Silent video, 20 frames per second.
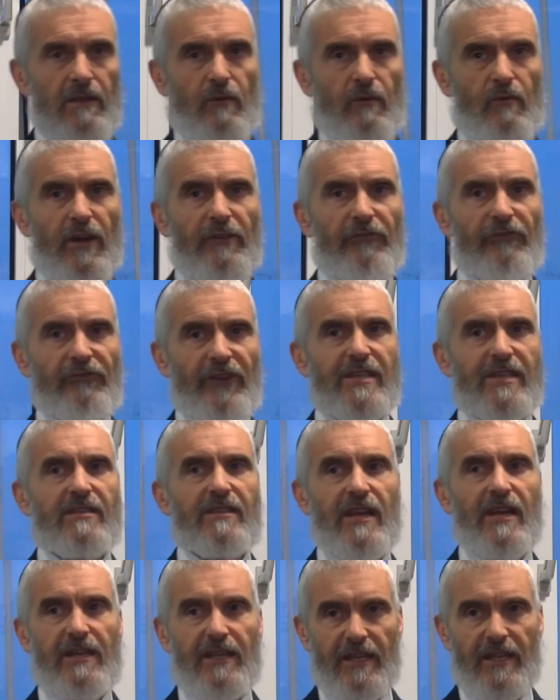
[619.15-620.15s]
One
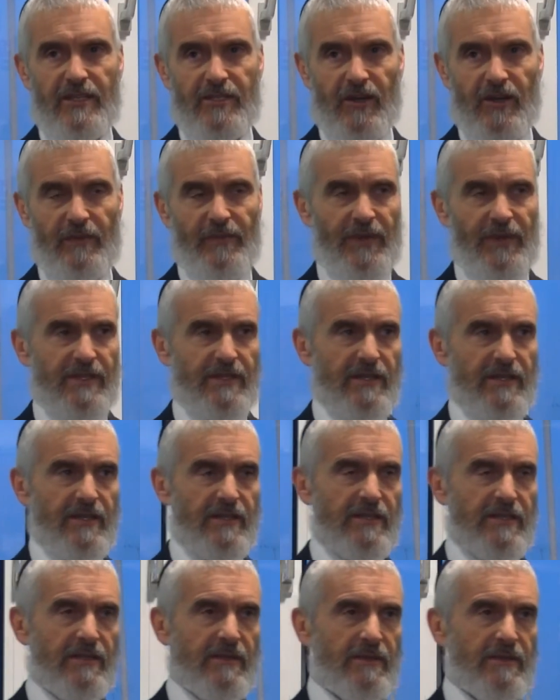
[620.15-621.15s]
fascinating example is
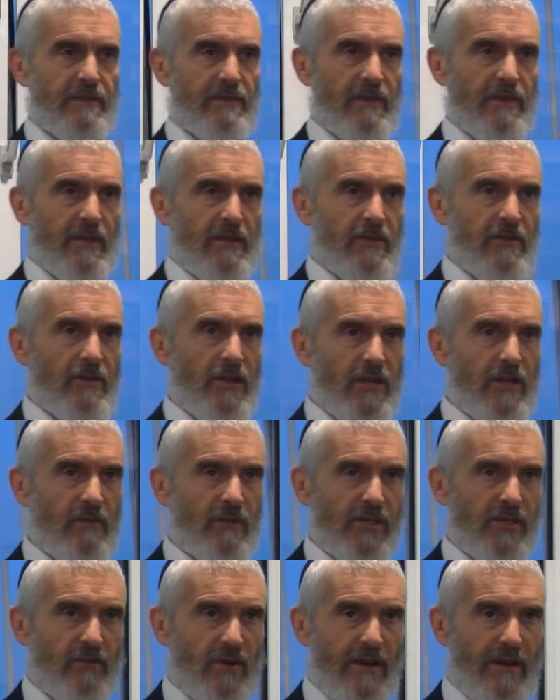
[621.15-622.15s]
this. You know, there
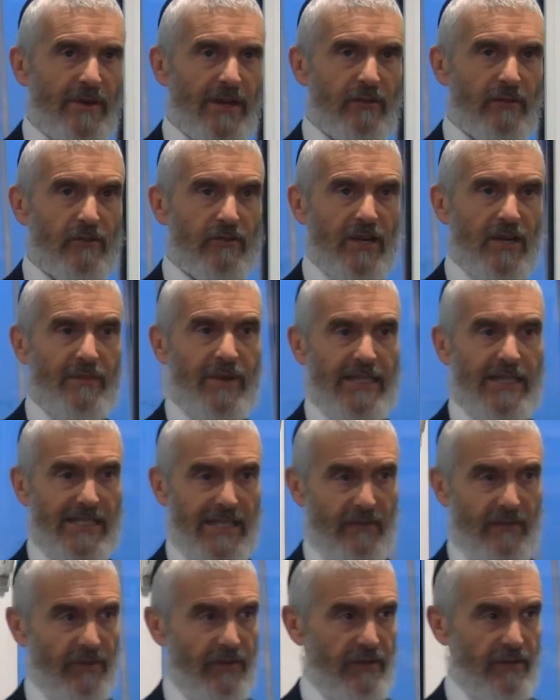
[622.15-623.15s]
was a rabbi called Rabbi
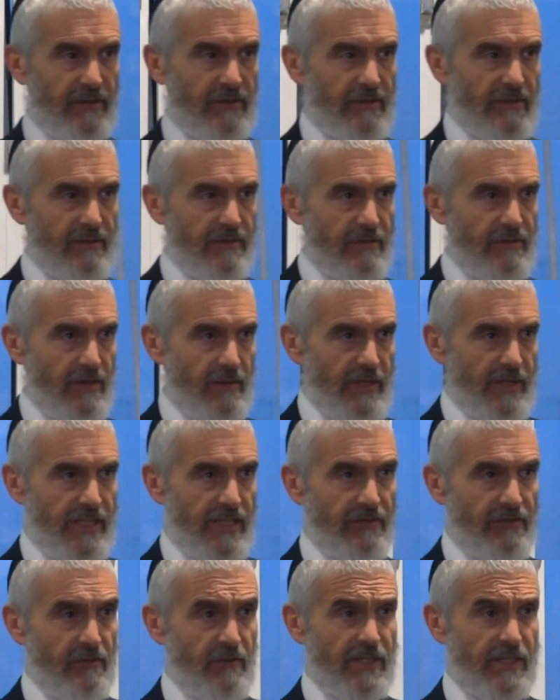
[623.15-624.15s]
Zevin. Rabbi
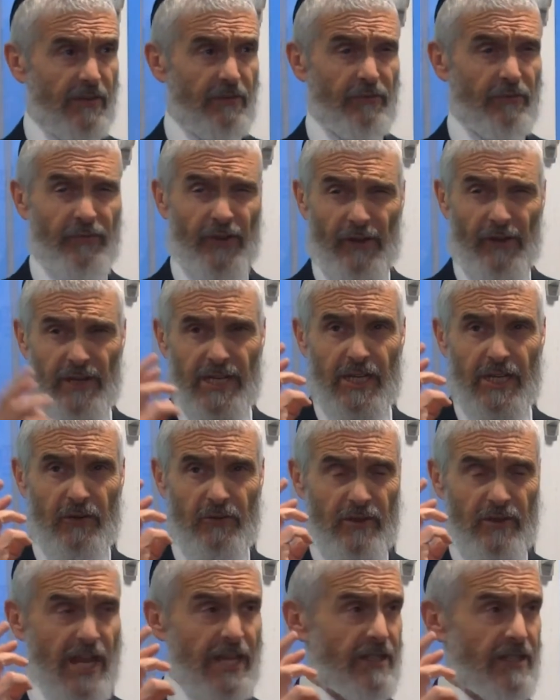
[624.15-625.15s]
Zevin was a very
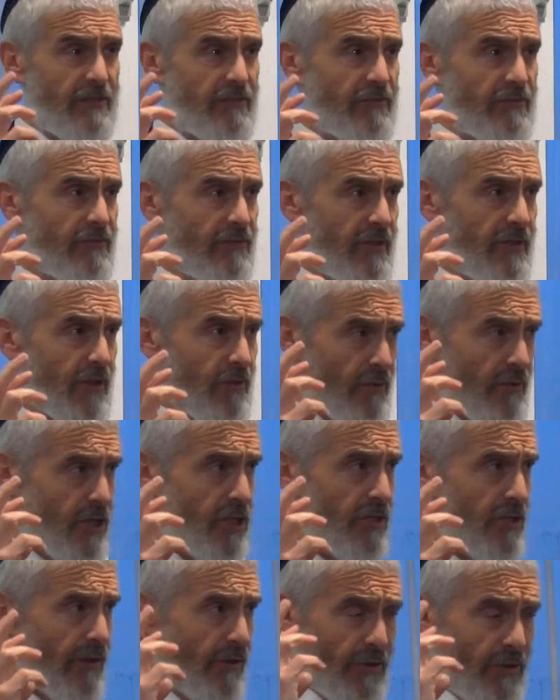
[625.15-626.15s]
creative,
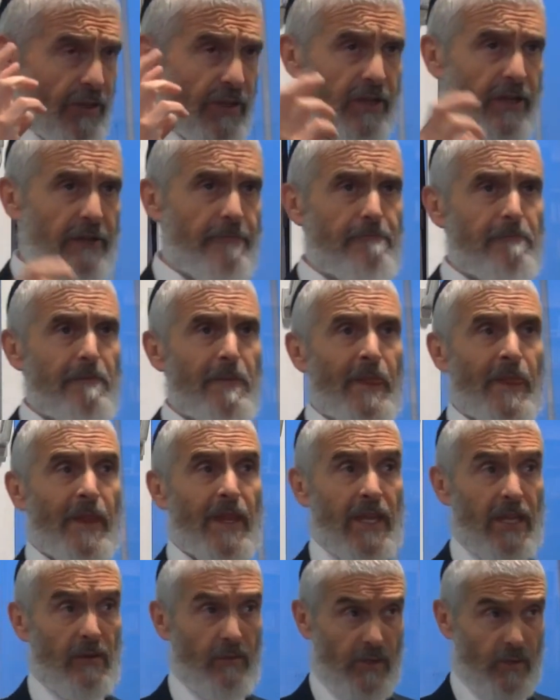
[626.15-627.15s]
original thinker.
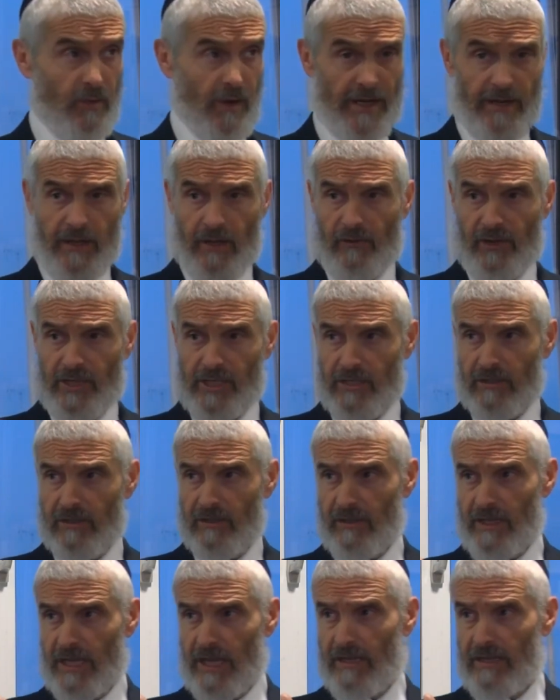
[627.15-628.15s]
He was one of the
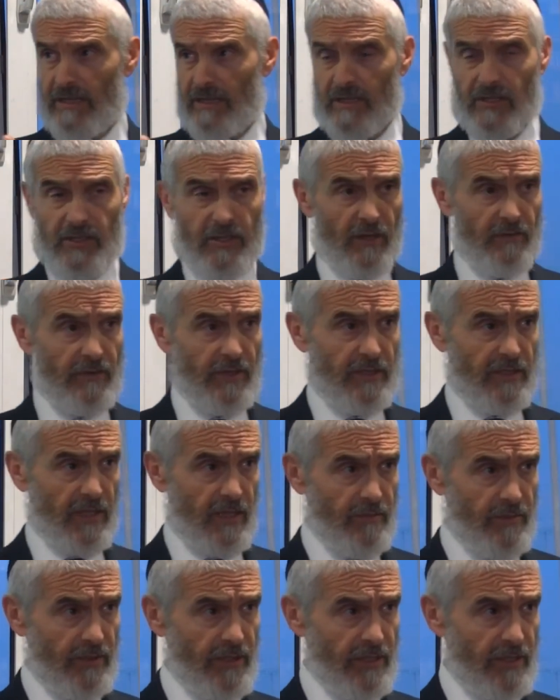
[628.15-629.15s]
original editors of the
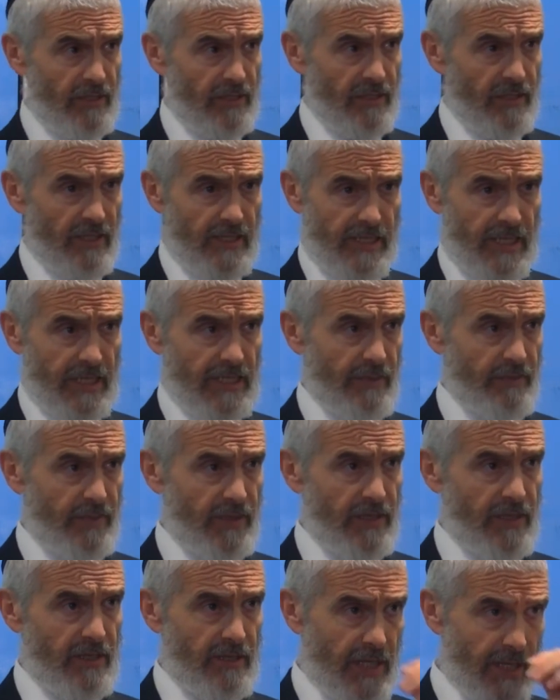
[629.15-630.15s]
Talmudic
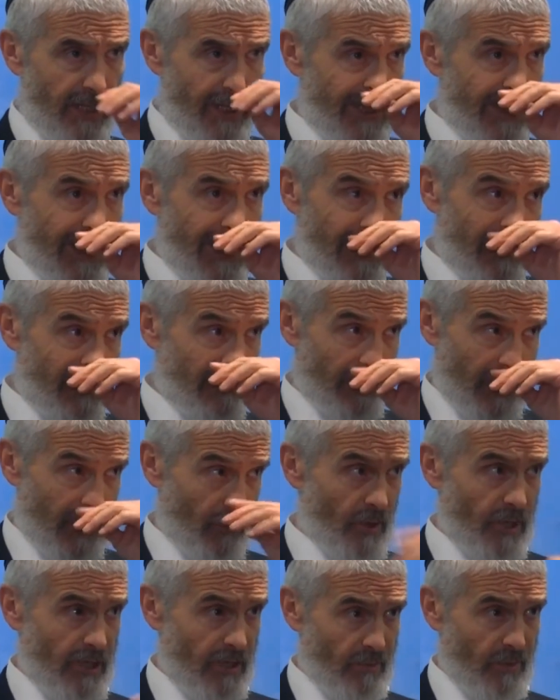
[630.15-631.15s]
encyclopedia that is still a
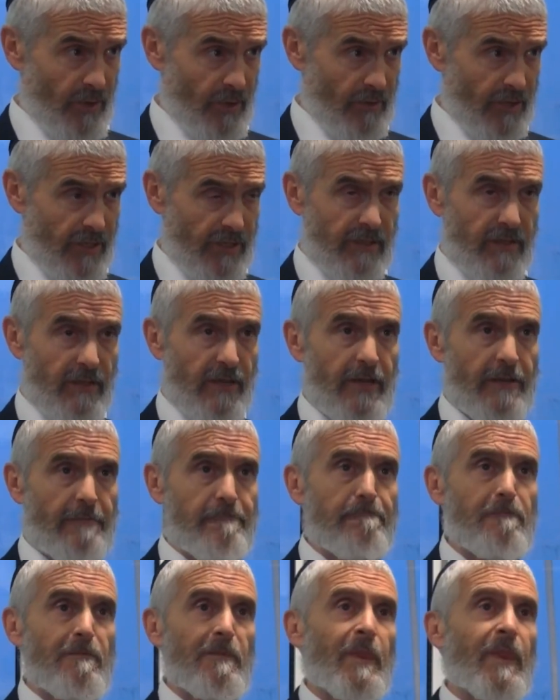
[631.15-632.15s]
work in progress today.
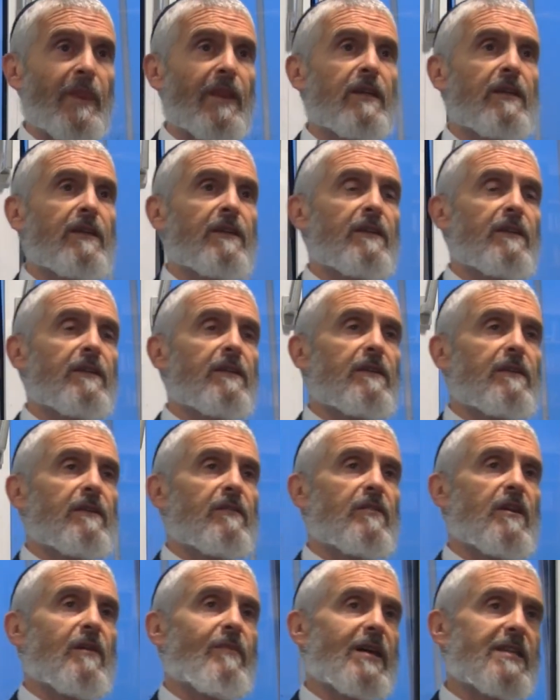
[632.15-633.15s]

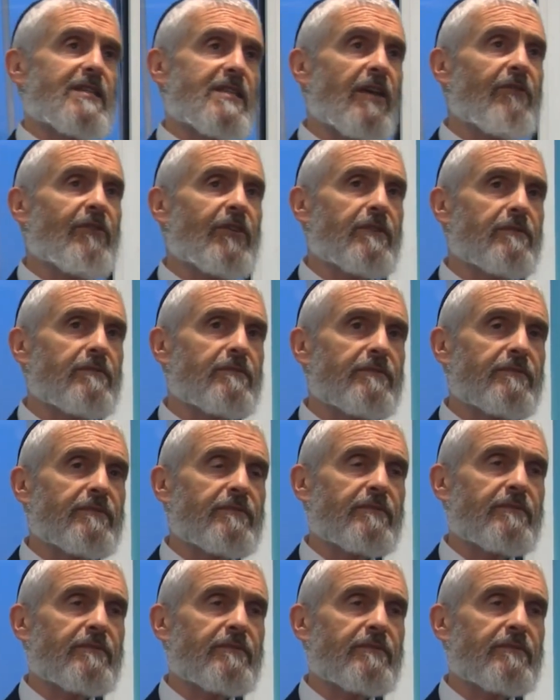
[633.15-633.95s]
Rabbi Zevin,